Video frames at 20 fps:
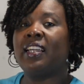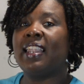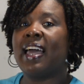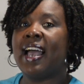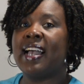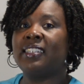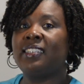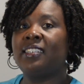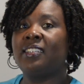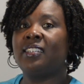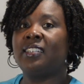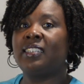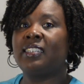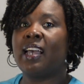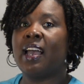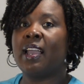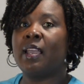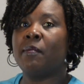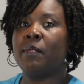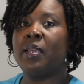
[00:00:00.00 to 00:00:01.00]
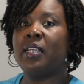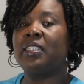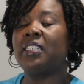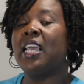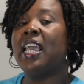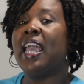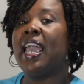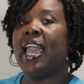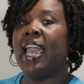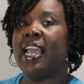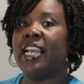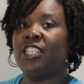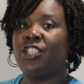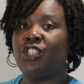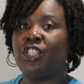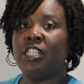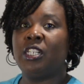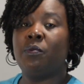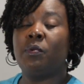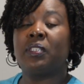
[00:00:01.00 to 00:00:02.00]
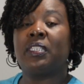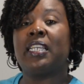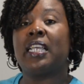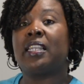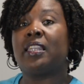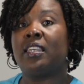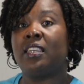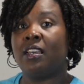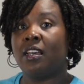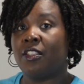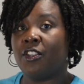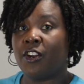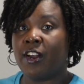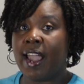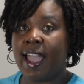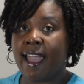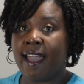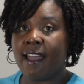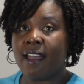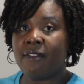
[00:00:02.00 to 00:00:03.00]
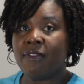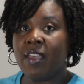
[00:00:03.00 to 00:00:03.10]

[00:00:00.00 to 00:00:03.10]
class's assignment and she would take the other half.